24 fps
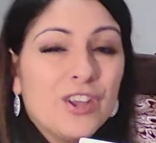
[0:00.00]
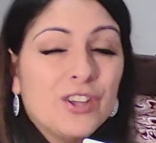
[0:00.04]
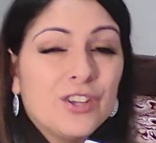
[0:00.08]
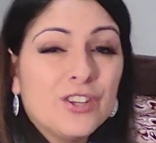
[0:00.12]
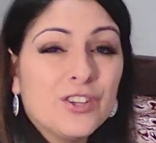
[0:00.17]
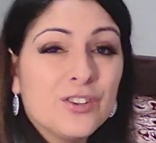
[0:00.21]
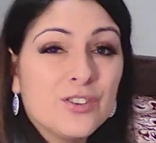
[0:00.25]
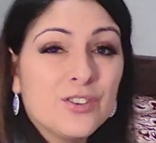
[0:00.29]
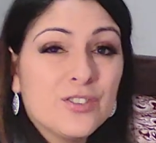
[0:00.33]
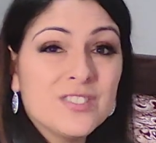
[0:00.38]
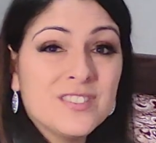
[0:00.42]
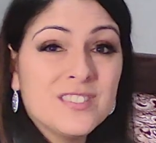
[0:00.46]

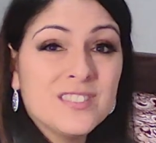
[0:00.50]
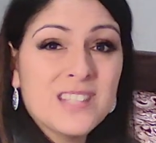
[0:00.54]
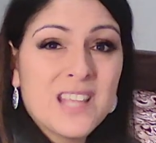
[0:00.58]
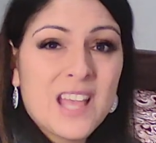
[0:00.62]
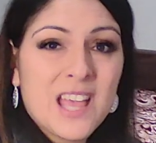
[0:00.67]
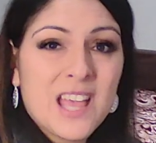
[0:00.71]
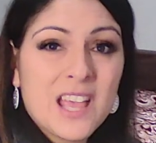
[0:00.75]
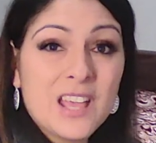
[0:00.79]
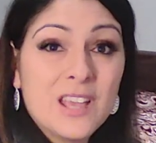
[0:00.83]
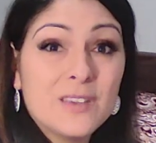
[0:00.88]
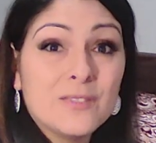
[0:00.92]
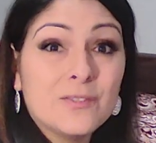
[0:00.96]
you're
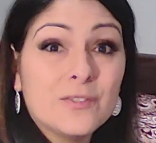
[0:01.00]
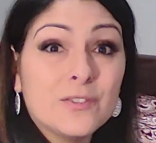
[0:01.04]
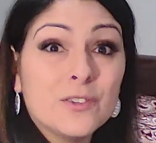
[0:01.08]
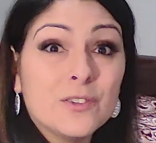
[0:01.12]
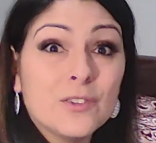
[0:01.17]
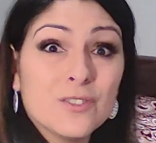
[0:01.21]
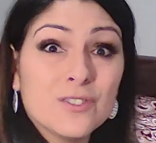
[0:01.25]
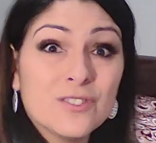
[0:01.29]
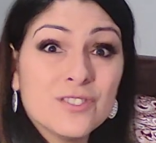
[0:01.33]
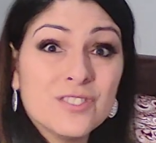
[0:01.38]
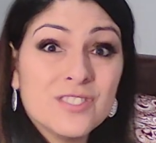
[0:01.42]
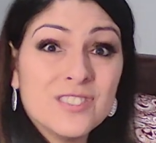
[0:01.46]
safe,
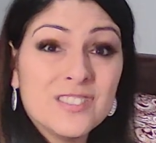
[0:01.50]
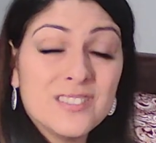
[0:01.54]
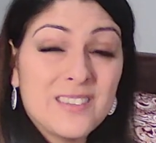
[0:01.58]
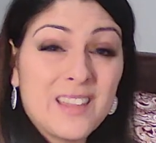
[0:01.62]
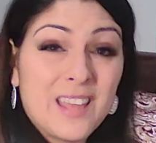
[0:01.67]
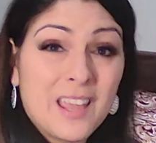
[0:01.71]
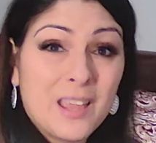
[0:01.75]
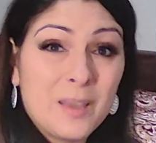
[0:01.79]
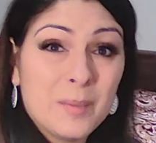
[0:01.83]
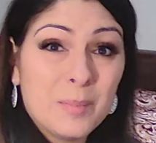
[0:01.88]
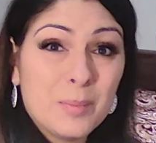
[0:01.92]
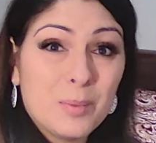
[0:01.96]
you're
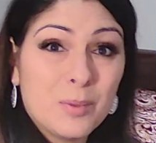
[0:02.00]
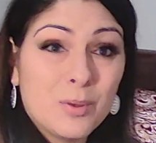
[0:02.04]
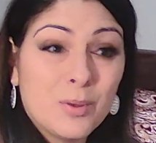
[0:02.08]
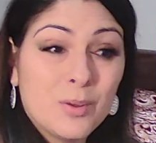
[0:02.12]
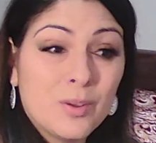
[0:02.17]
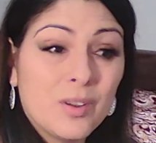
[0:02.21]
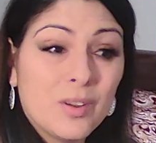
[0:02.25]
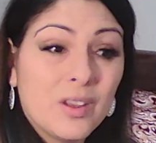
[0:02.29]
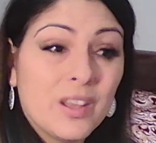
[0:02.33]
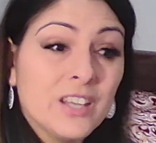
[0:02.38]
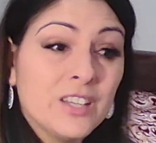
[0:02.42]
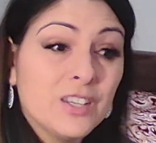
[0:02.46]

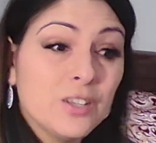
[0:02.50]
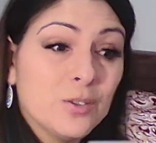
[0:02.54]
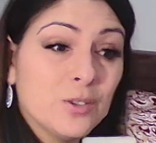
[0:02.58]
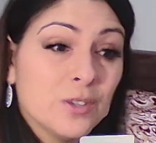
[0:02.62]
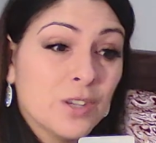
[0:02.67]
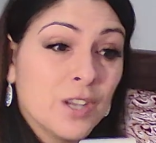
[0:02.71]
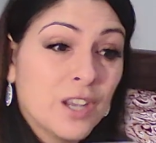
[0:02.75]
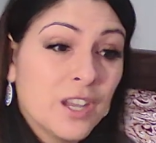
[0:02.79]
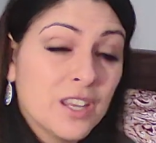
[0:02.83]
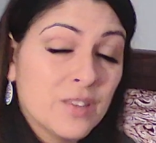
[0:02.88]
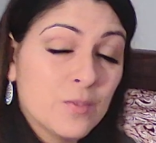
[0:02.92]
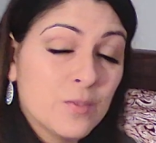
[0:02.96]
stable, and you
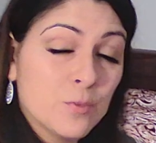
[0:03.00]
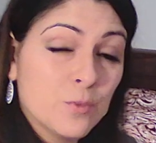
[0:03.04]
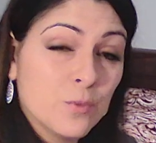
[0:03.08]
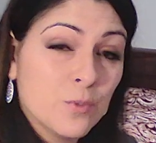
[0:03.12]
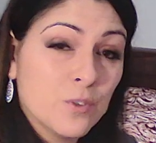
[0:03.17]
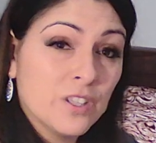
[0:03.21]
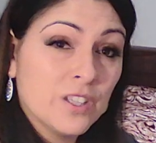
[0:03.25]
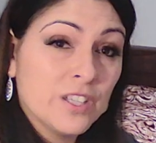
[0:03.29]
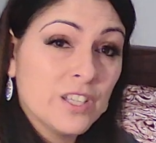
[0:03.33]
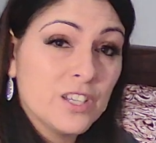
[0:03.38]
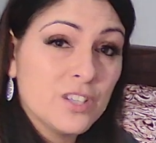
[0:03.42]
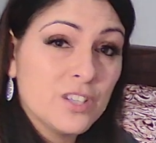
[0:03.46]
can
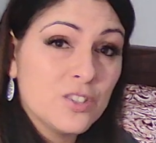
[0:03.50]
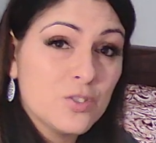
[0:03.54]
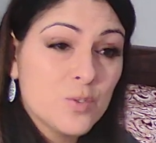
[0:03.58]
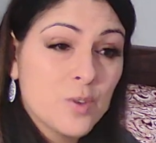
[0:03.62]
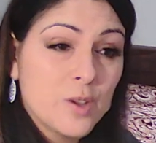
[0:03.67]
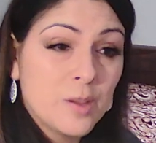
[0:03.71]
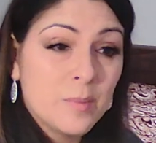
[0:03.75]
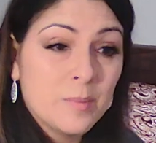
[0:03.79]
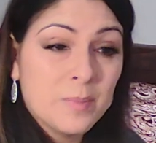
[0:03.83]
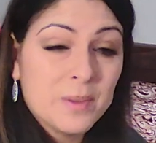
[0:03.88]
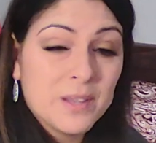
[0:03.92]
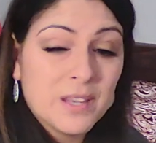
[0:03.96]
really
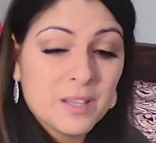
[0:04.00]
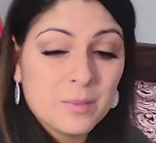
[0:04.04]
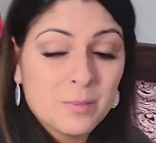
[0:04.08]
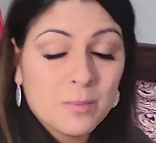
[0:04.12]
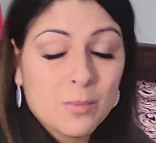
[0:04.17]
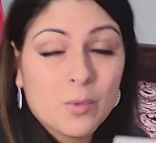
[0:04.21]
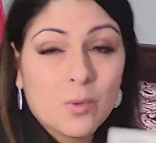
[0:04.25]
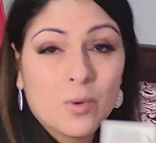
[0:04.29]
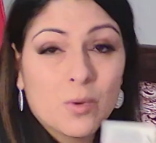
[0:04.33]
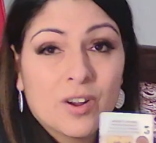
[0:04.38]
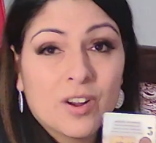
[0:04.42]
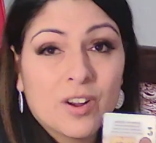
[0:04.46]
enjoy being
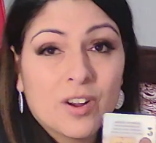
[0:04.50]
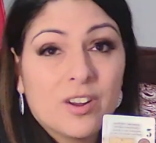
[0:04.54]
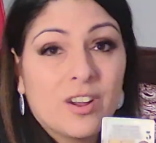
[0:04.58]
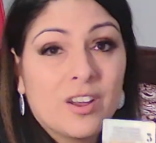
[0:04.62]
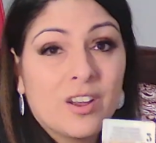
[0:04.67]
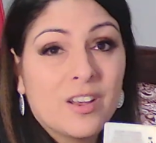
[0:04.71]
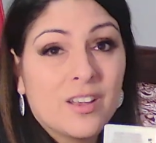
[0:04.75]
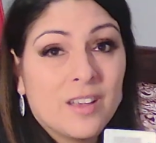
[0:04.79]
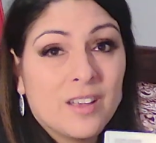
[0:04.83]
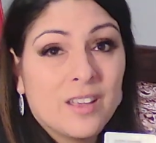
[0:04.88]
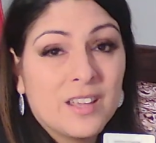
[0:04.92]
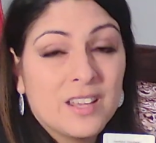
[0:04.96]
more
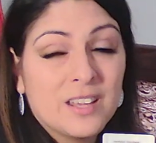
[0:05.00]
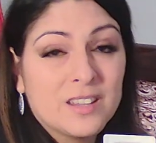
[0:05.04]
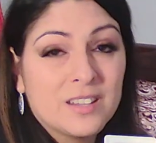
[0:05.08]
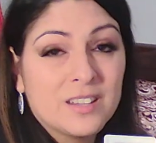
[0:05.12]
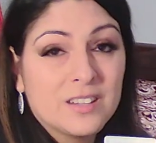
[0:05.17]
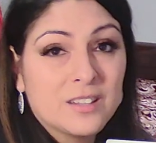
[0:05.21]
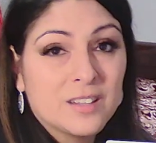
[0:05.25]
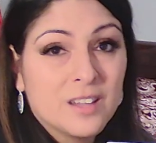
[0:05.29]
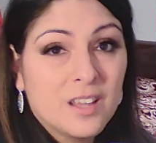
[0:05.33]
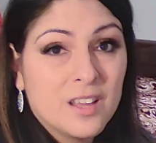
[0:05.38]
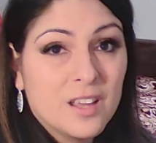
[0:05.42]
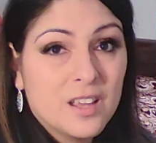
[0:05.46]

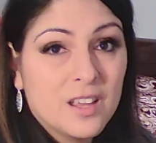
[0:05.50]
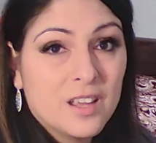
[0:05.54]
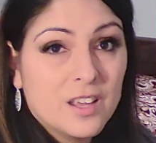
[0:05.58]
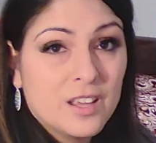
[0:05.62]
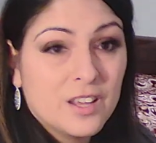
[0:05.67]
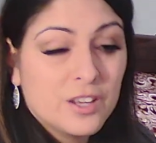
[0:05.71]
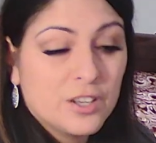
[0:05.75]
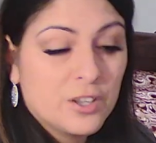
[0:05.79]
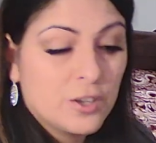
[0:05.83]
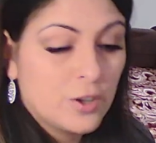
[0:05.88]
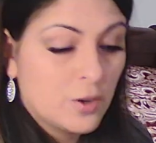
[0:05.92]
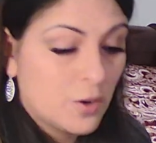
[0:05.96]
in
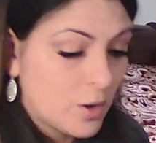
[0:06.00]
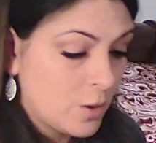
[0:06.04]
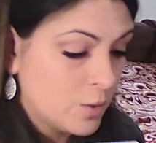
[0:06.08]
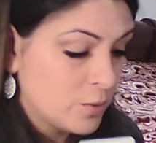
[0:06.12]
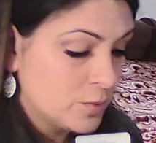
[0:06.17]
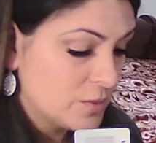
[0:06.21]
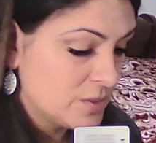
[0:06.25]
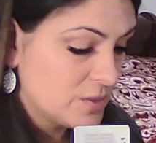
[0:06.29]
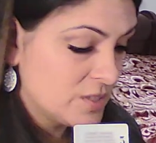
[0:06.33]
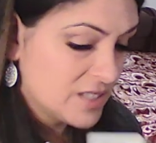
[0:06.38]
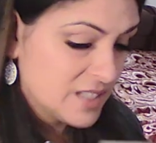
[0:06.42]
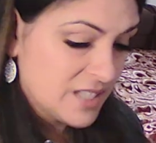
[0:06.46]
your
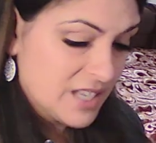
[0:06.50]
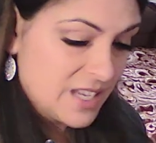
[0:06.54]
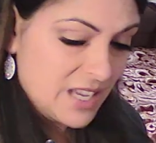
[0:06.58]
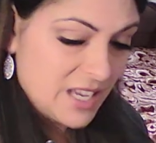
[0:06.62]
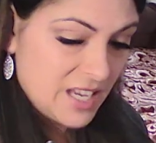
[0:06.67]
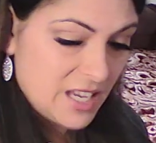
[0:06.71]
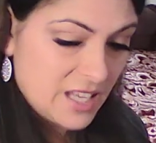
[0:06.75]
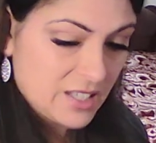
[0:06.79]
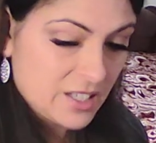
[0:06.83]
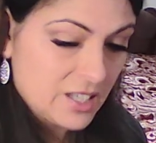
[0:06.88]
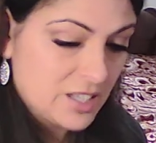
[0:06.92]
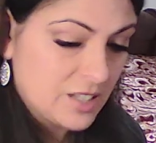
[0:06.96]
own
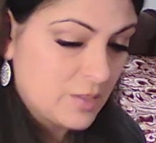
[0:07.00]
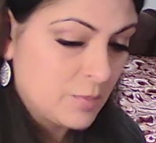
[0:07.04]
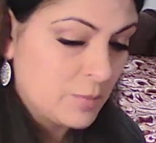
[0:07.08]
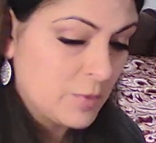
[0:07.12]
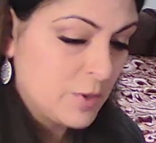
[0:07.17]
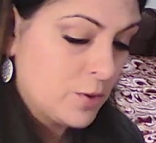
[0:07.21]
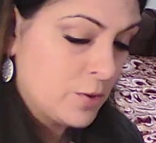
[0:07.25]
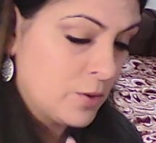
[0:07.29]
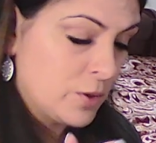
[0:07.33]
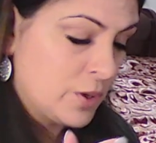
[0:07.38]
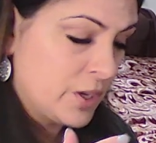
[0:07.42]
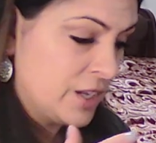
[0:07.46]
skin.
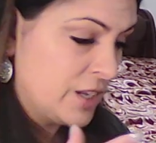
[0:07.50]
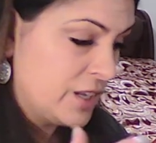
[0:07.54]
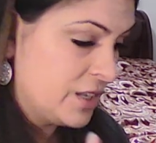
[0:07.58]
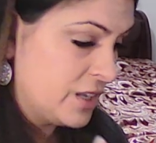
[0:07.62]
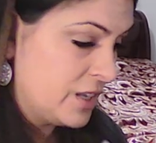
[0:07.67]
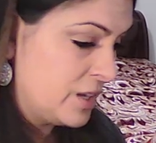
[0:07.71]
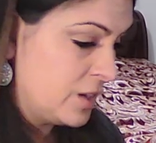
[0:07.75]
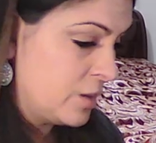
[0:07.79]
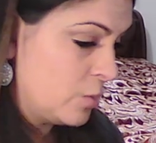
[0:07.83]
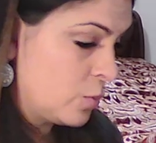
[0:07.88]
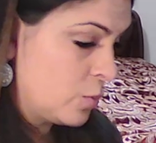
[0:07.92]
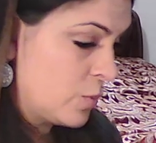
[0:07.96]
You're
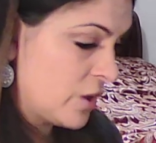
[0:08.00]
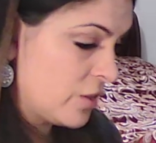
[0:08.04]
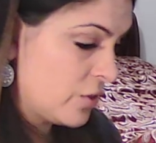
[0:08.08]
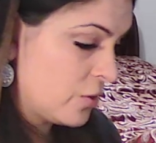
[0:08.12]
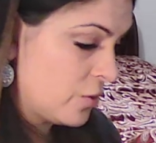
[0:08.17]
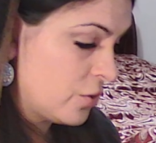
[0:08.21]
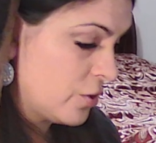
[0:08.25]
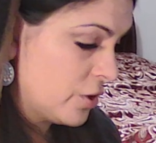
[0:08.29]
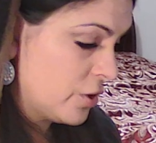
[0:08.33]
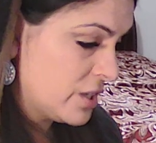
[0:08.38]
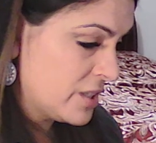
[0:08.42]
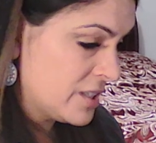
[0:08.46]
in,
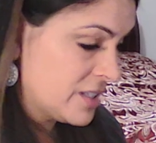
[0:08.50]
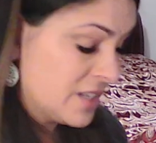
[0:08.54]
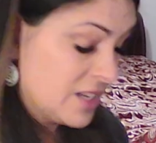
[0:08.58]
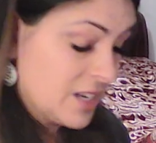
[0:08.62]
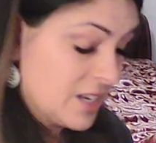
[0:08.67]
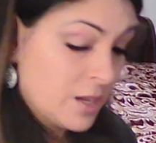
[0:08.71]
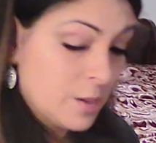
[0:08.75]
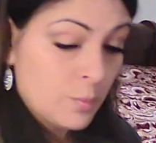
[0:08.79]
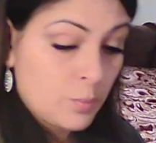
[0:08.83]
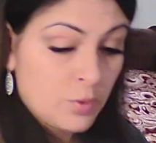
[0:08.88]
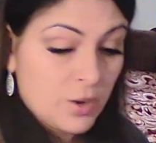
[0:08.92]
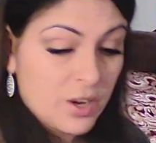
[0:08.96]
whether it's an
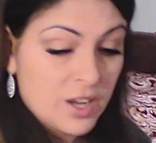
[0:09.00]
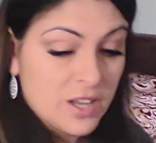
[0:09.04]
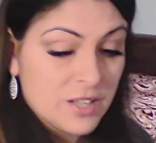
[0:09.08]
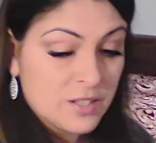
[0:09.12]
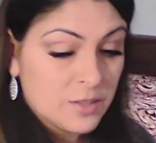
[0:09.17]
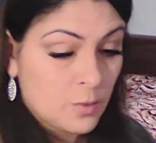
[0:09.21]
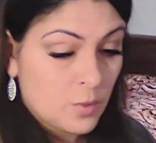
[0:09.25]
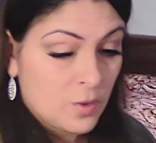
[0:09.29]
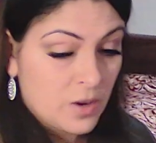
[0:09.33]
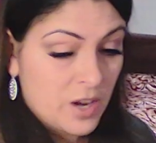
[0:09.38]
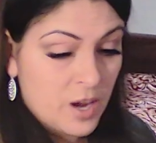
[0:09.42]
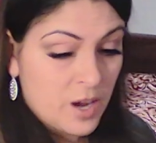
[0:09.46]
empress
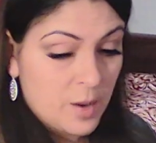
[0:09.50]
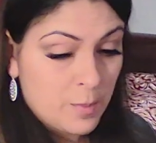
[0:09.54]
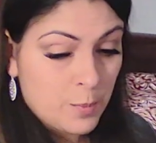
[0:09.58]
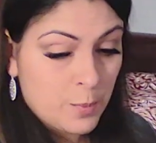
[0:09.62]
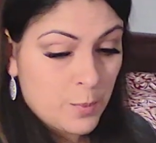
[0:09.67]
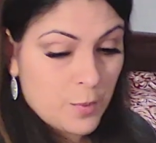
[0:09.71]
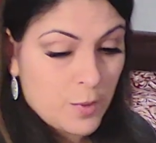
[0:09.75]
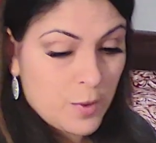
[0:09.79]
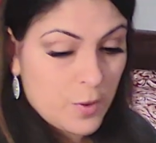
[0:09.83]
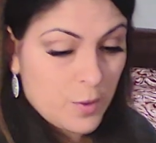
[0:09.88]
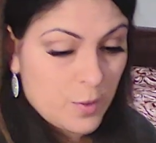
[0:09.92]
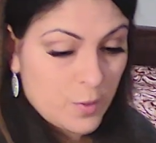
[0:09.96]
or
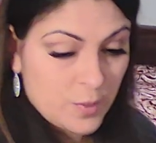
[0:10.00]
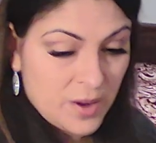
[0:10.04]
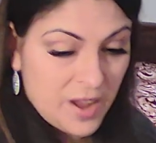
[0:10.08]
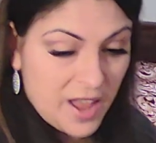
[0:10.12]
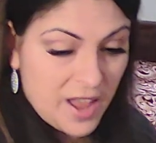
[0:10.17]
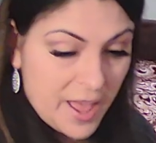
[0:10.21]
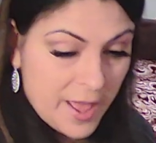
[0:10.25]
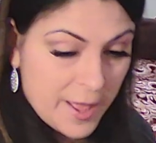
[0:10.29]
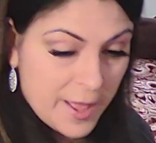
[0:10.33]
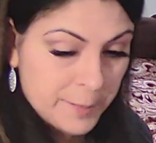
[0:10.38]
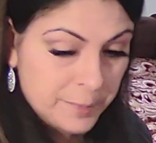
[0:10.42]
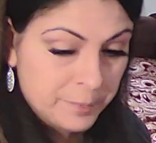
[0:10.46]
emperor,
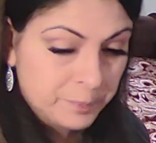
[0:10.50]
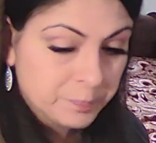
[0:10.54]
okay?